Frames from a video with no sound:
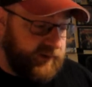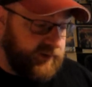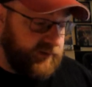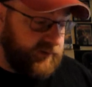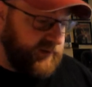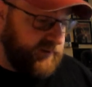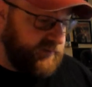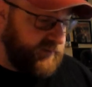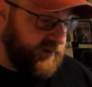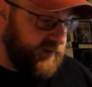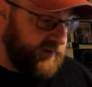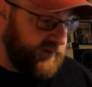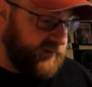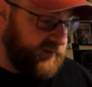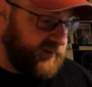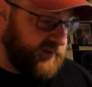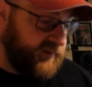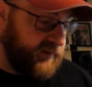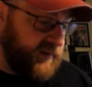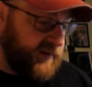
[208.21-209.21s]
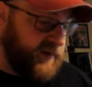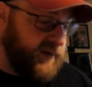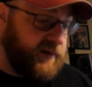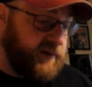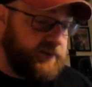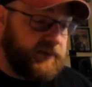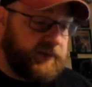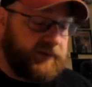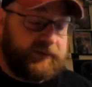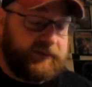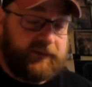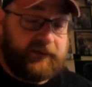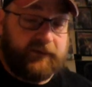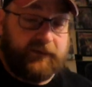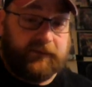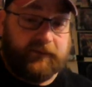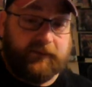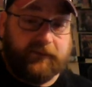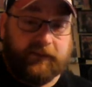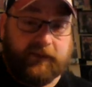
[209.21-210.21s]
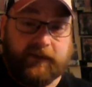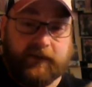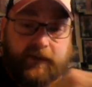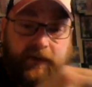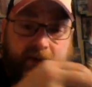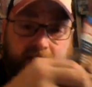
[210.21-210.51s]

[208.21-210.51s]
Universe #2.